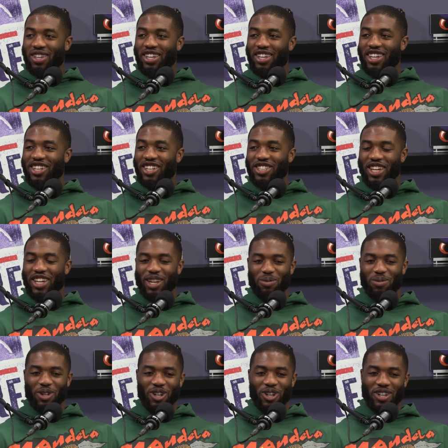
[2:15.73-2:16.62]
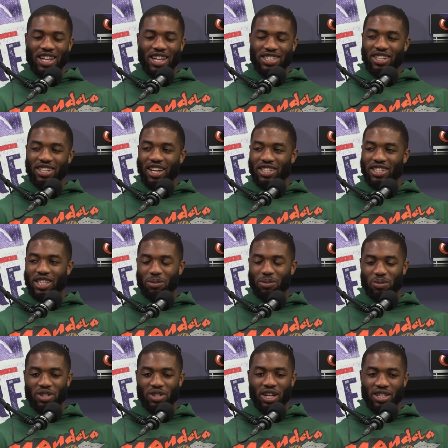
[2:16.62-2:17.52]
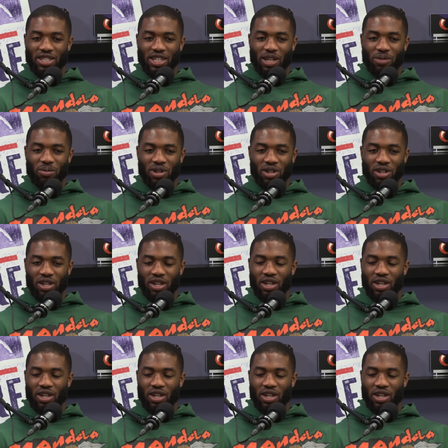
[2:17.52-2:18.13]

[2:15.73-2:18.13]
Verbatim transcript: each game, you know. That's the next step I'm trying to take, but